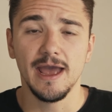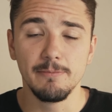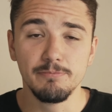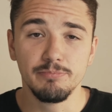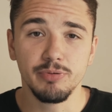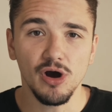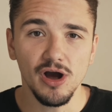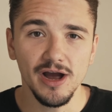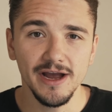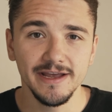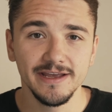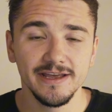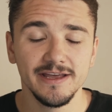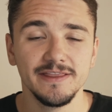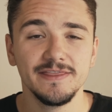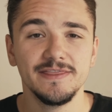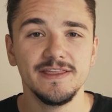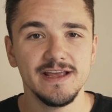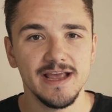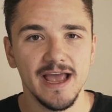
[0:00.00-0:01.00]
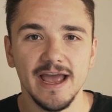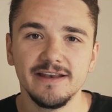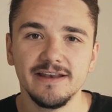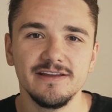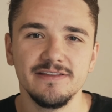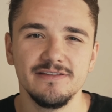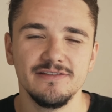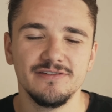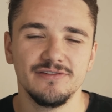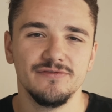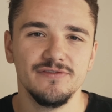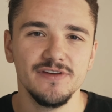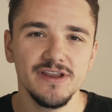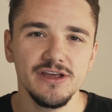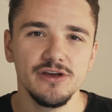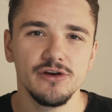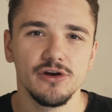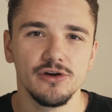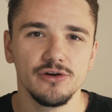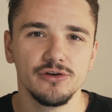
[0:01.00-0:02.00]
And by the end of this
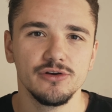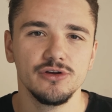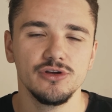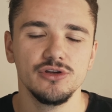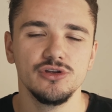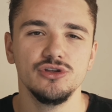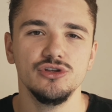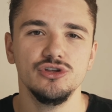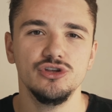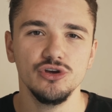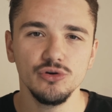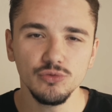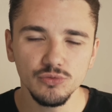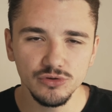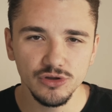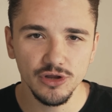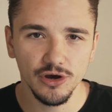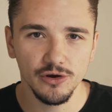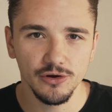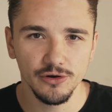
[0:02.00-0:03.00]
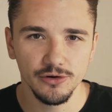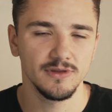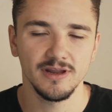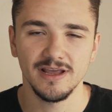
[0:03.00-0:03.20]
video, you'll know